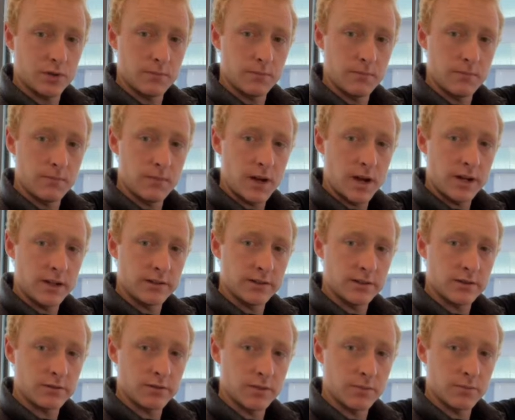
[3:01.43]
many
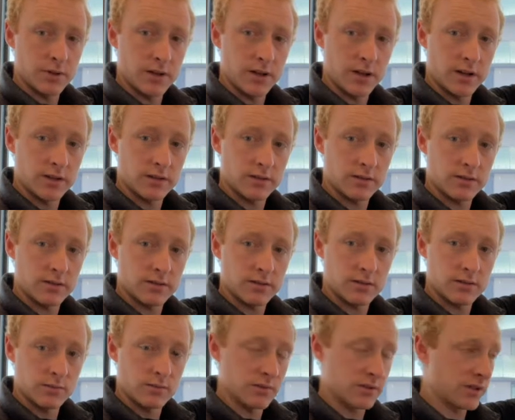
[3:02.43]
string players
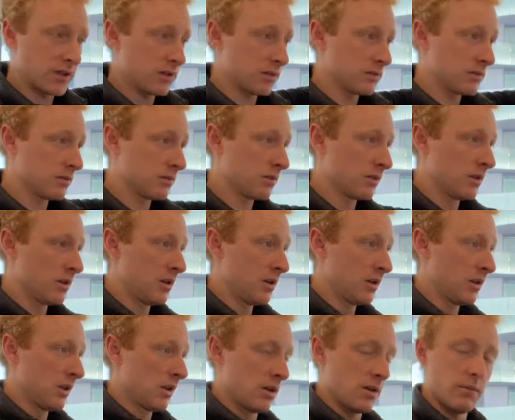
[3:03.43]
will tell
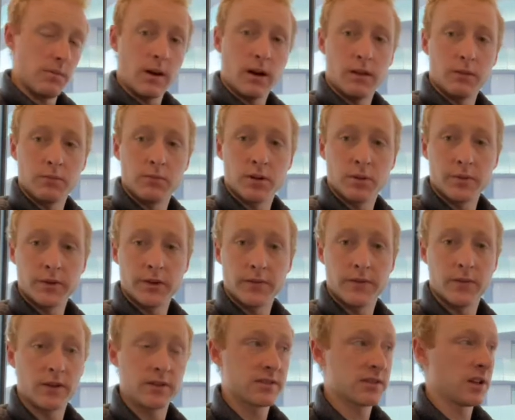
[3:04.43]
you about probably the
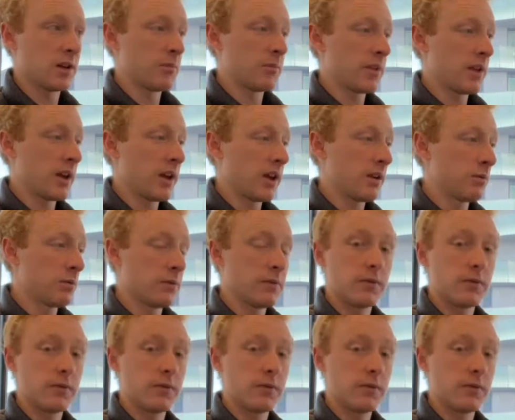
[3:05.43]
first time they were